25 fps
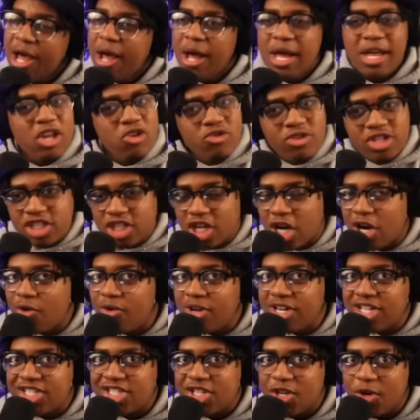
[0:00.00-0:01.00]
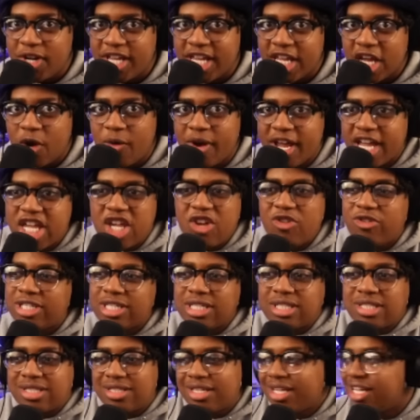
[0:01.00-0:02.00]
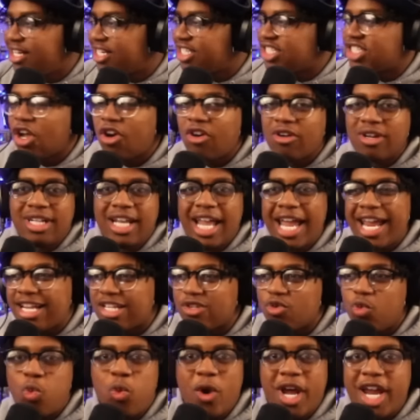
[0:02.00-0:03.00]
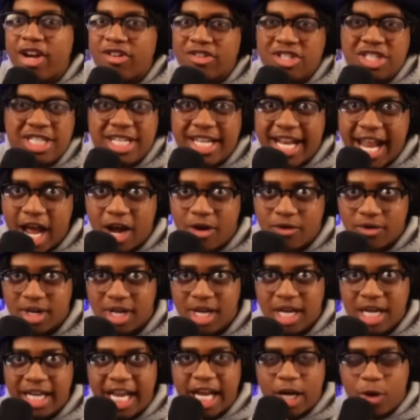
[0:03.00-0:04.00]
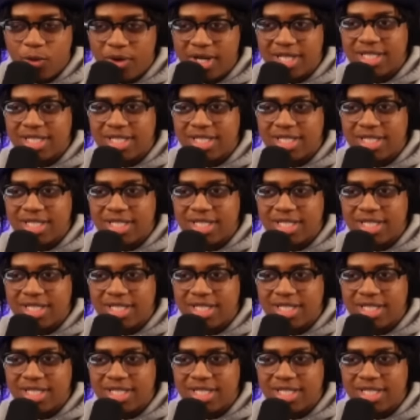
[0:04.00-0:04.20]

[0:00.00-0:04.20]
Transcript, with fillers: You just go in the studio and you just start letting weird shit out. Like one